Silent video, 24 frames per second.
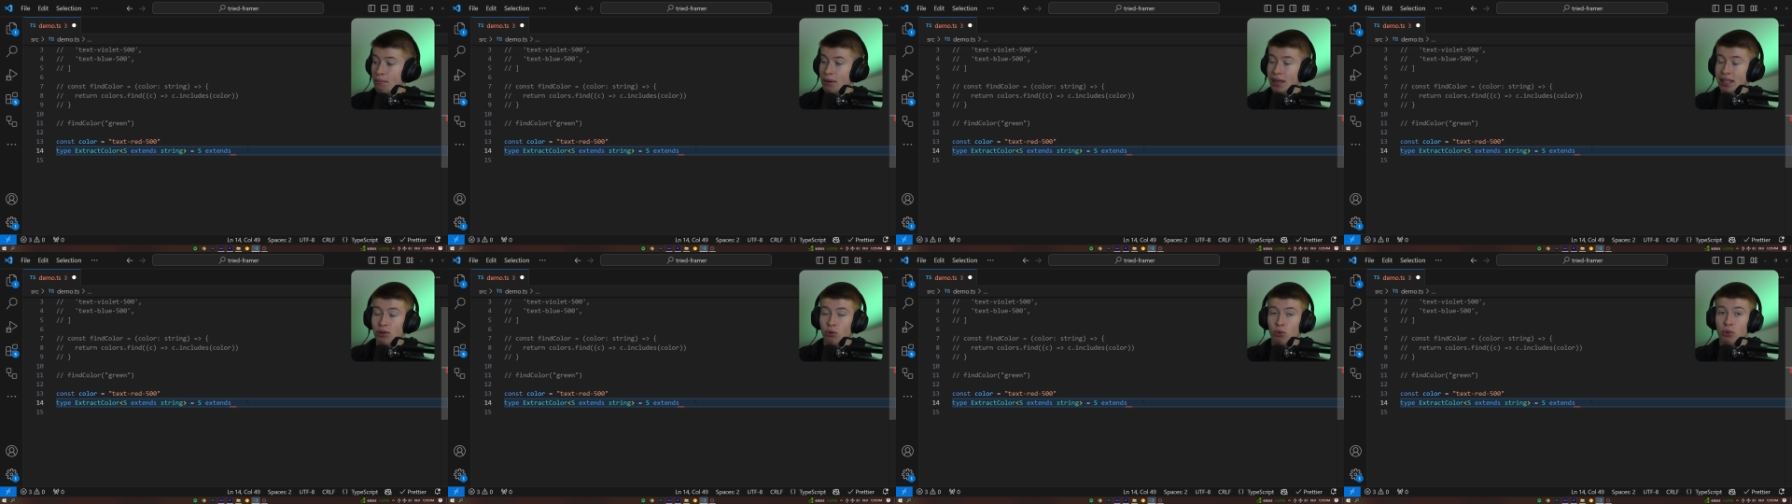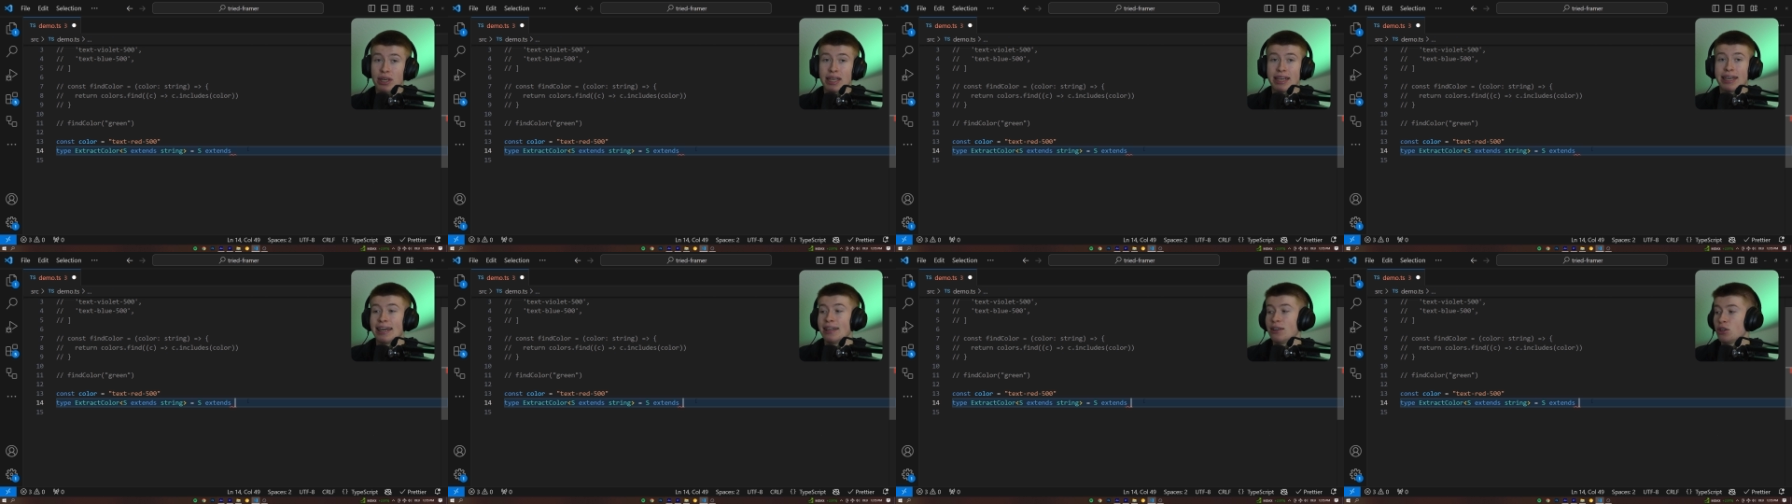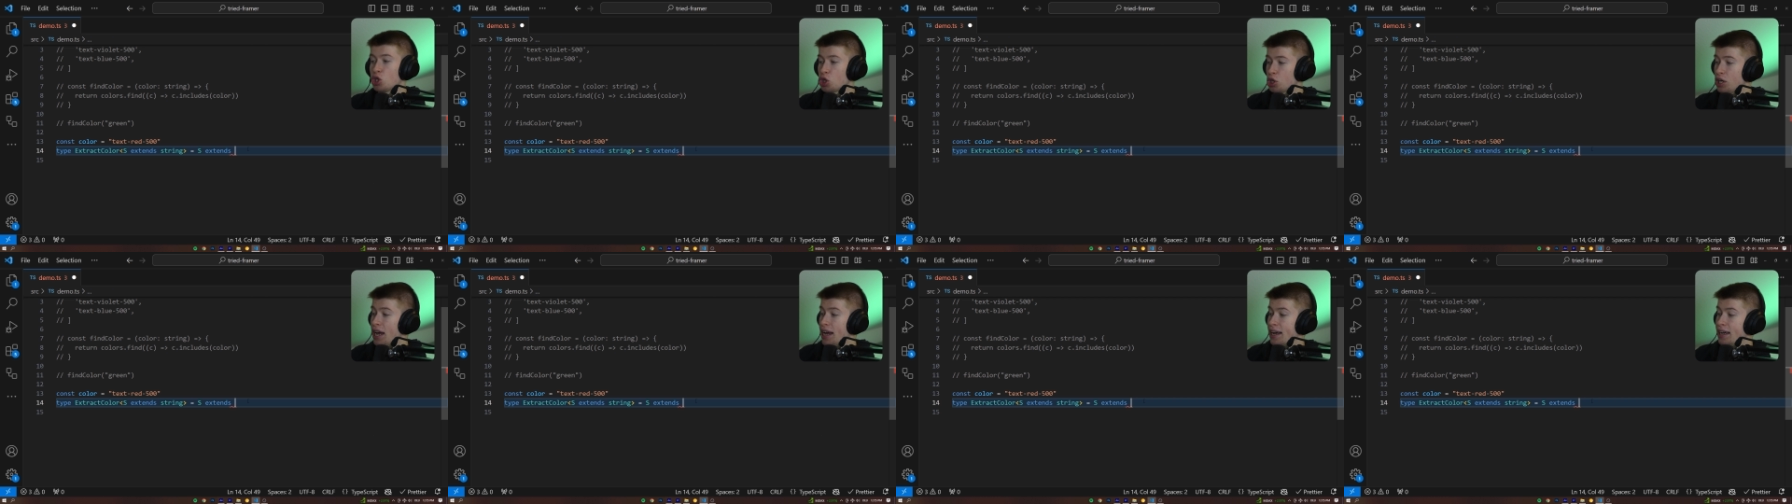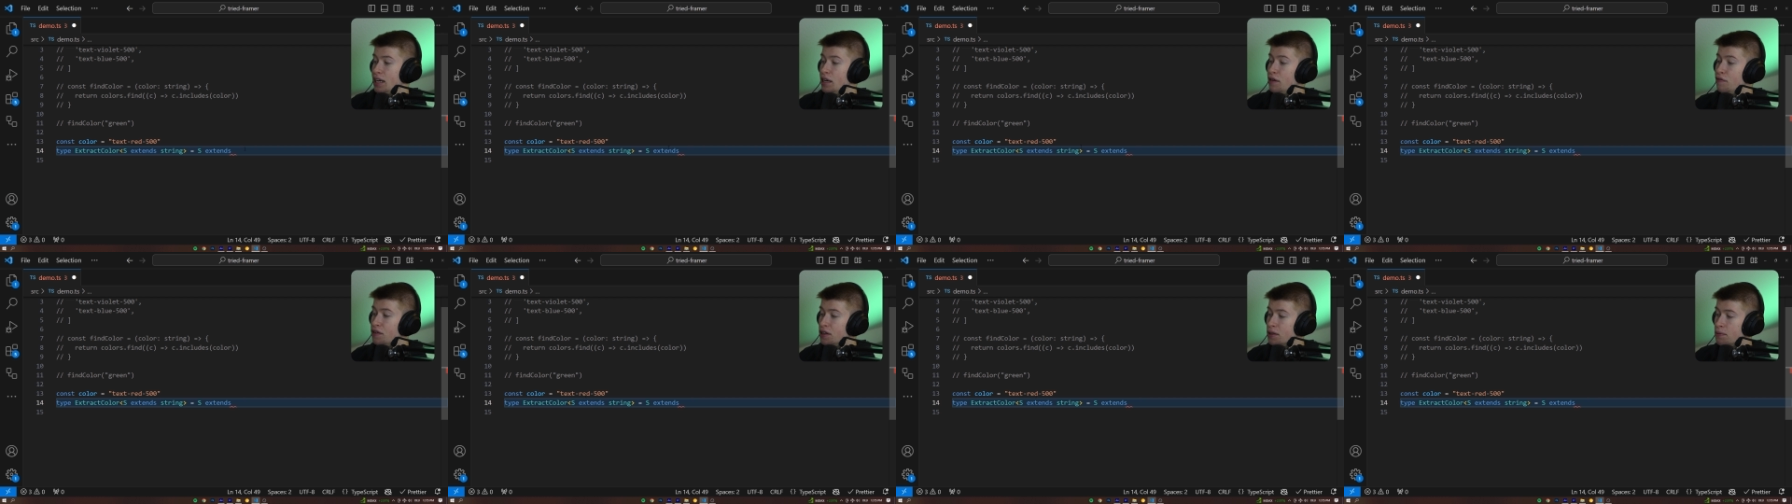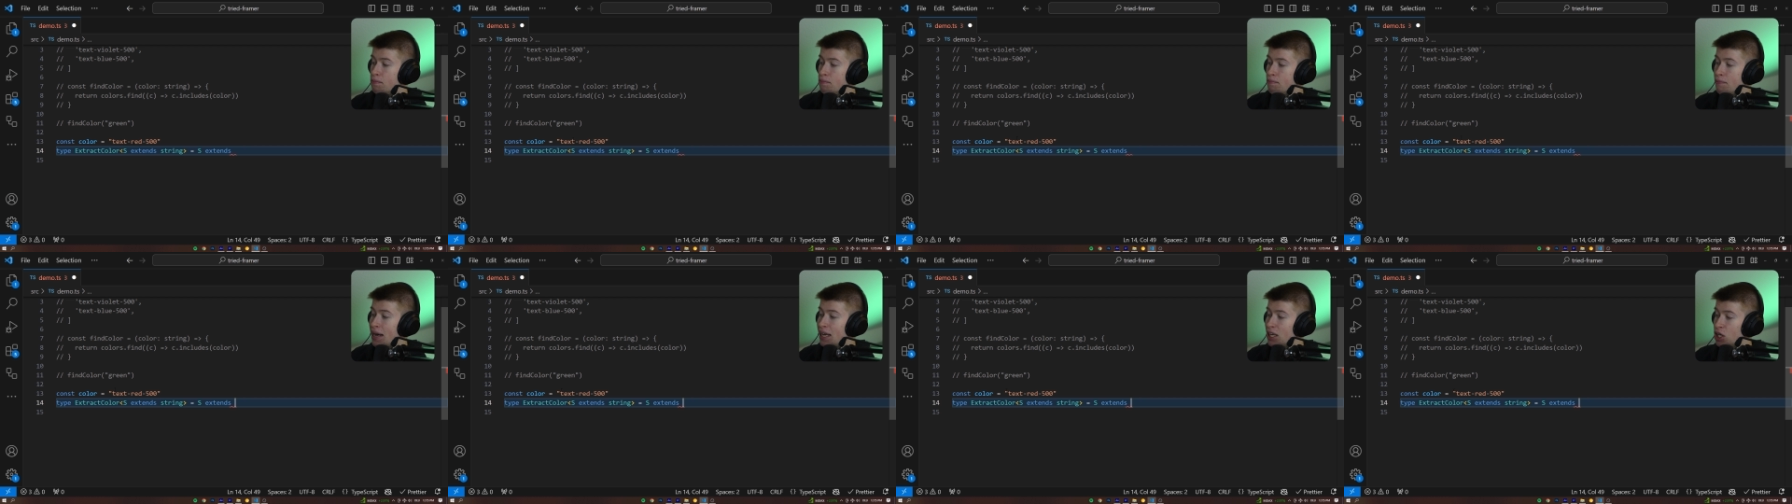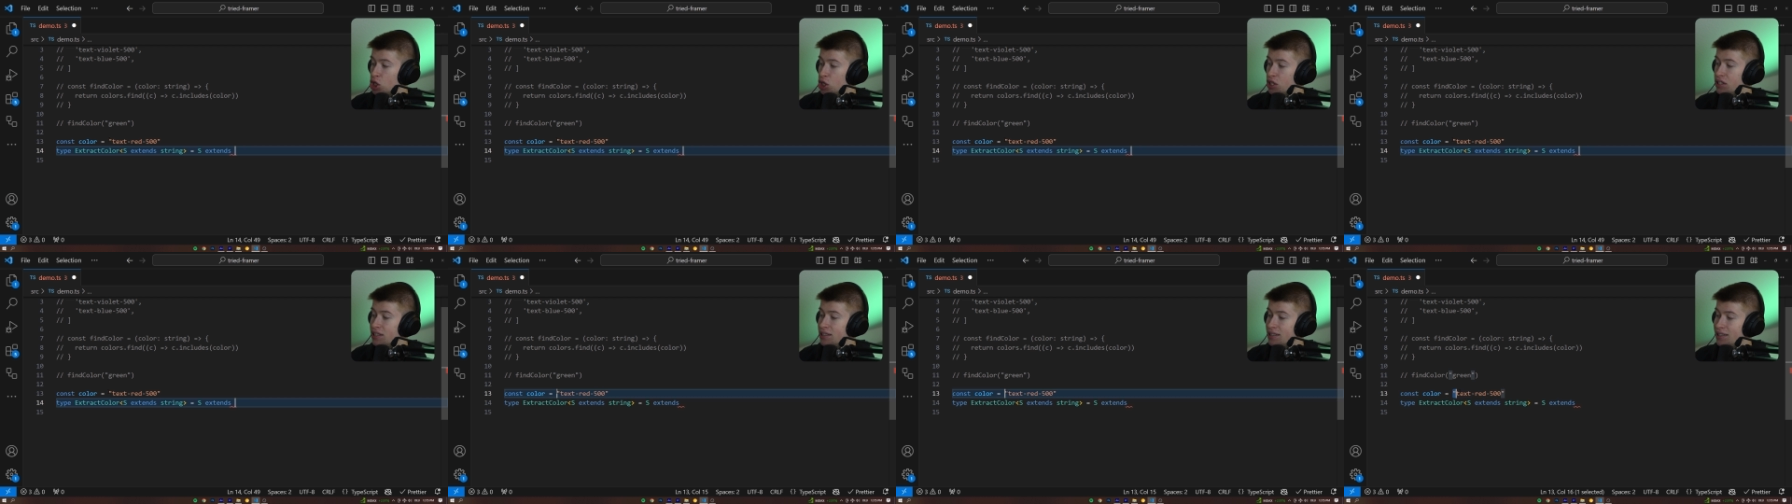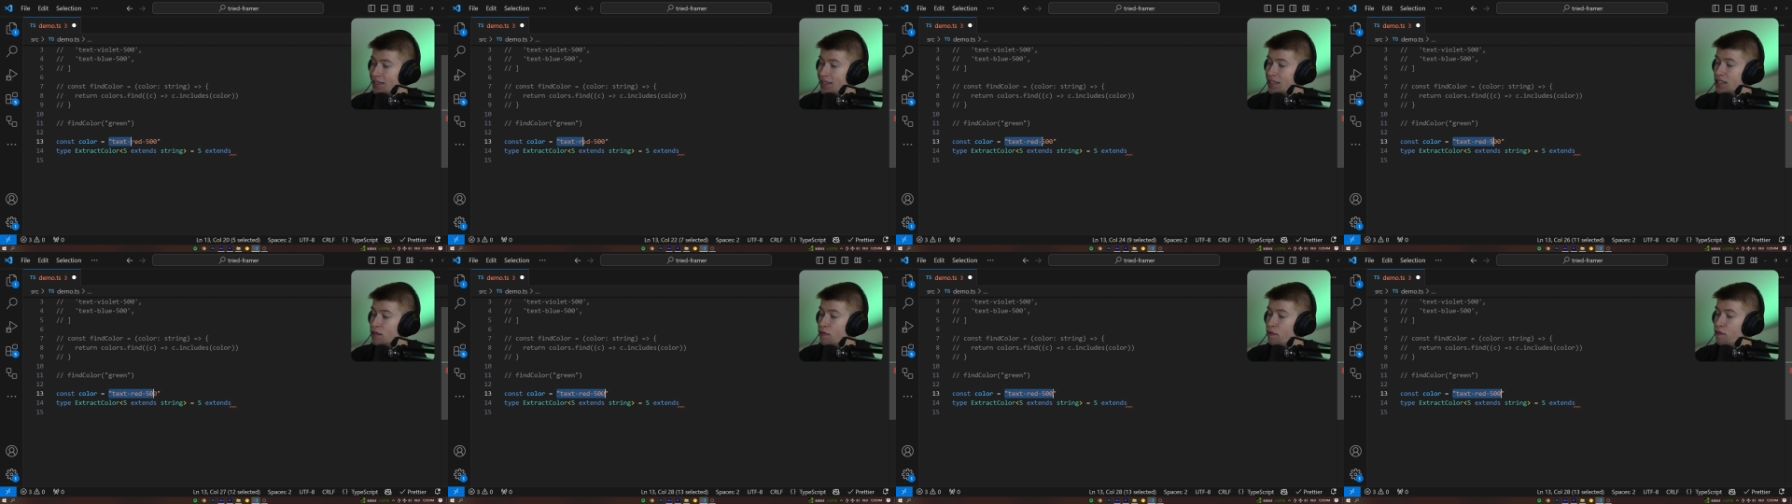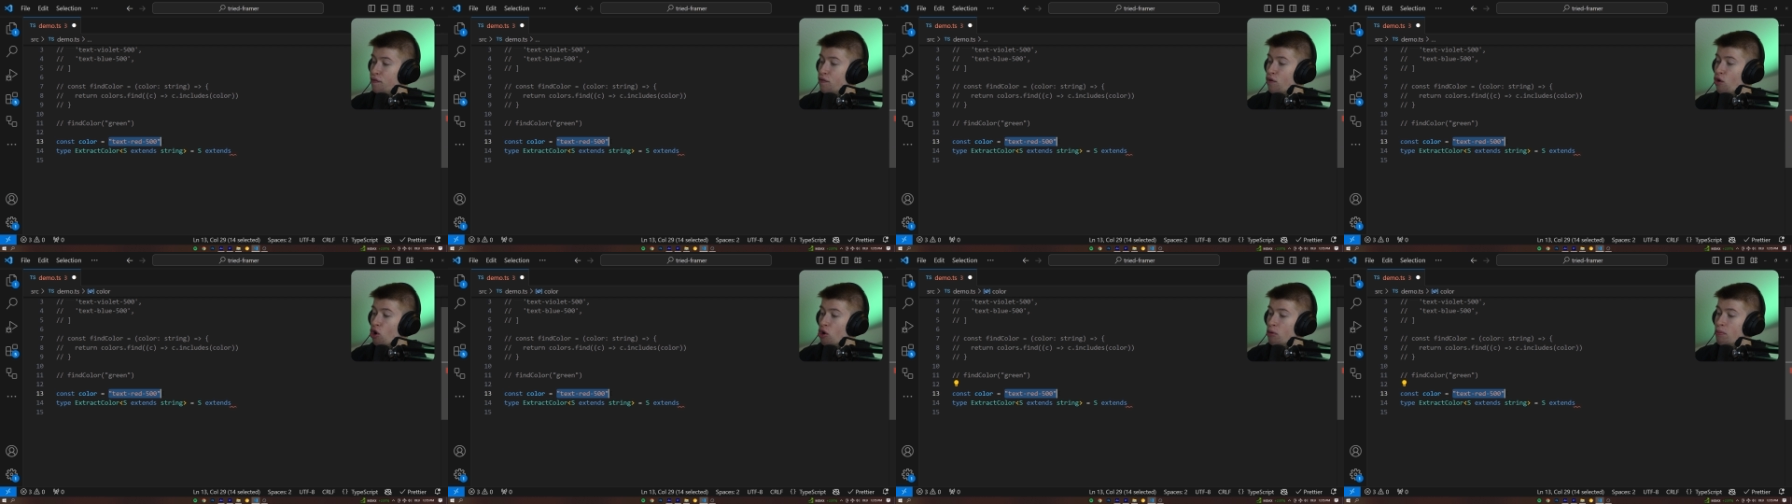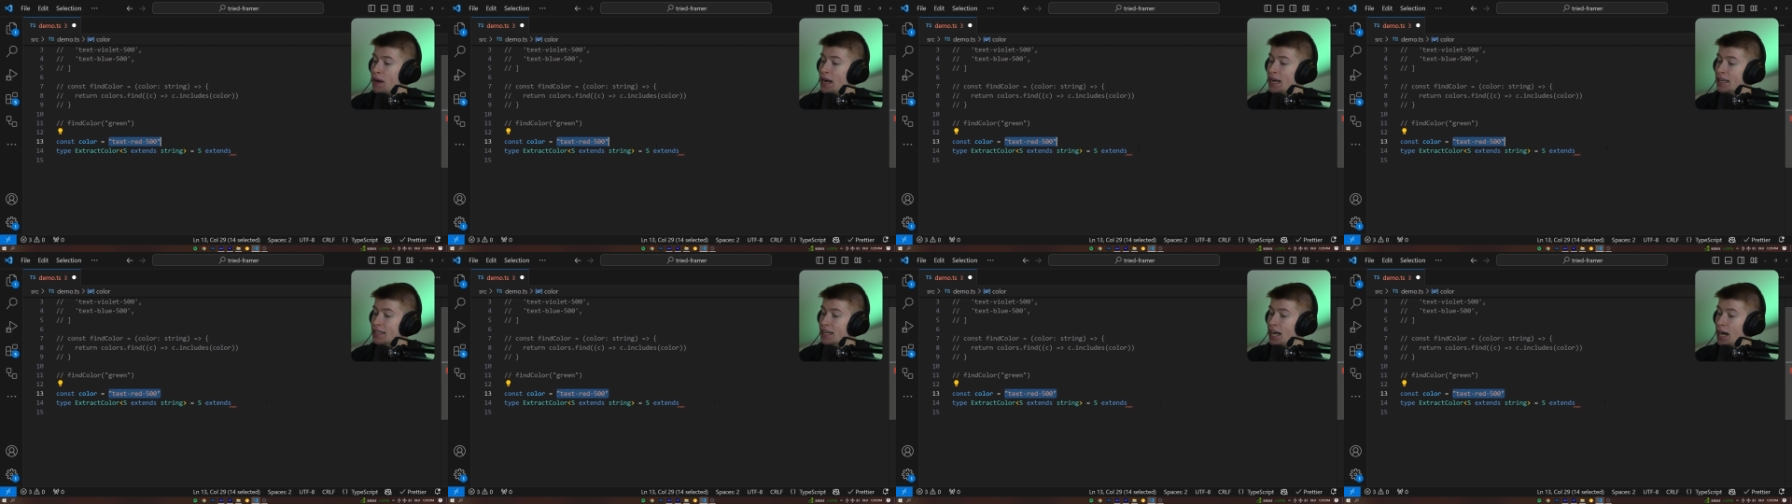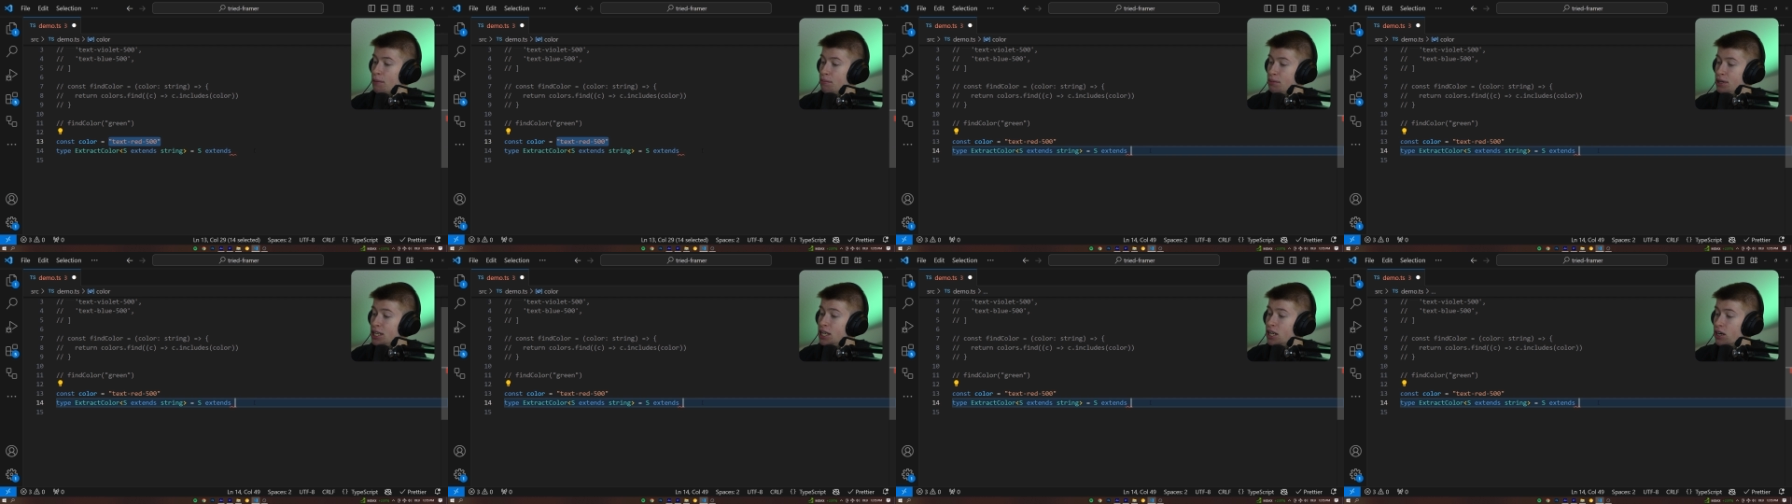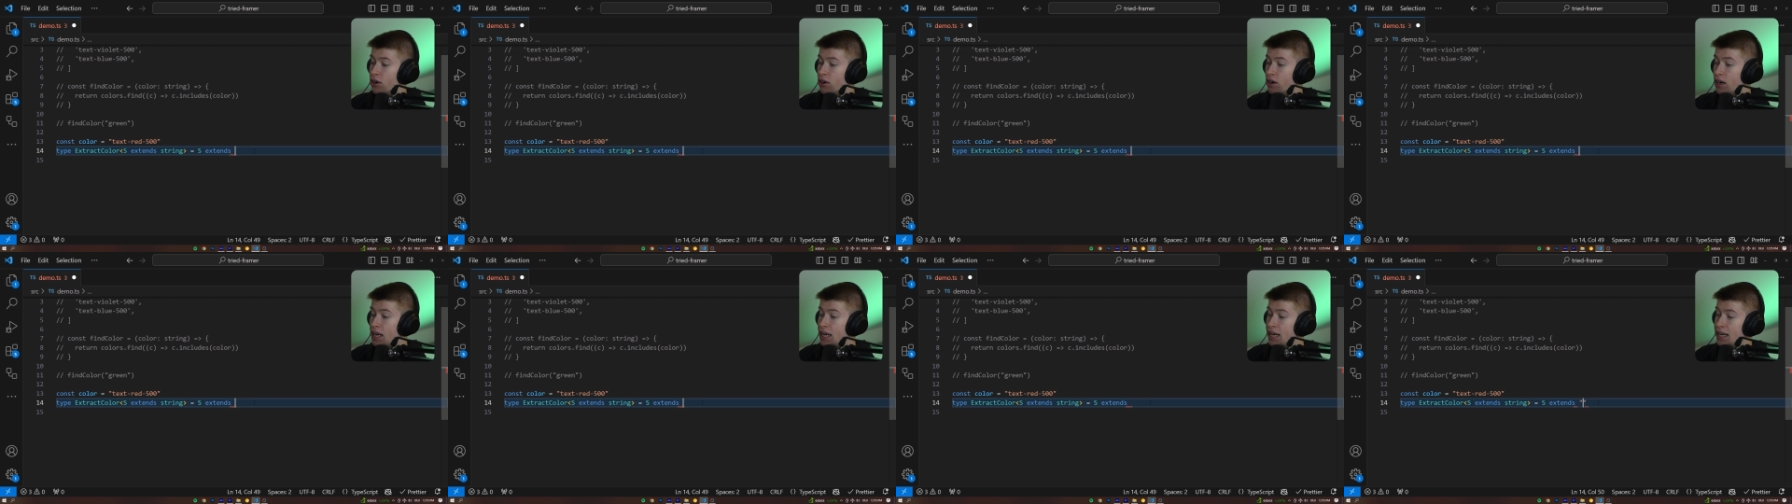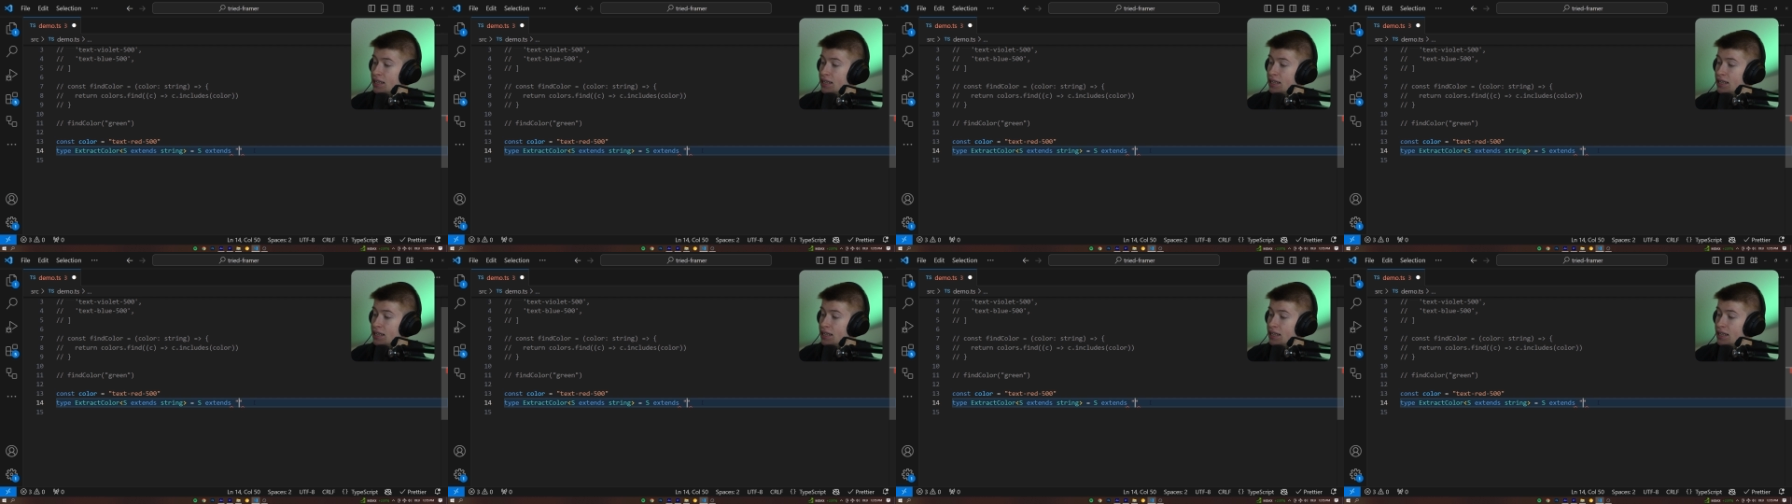but we can check if it matches this format up here.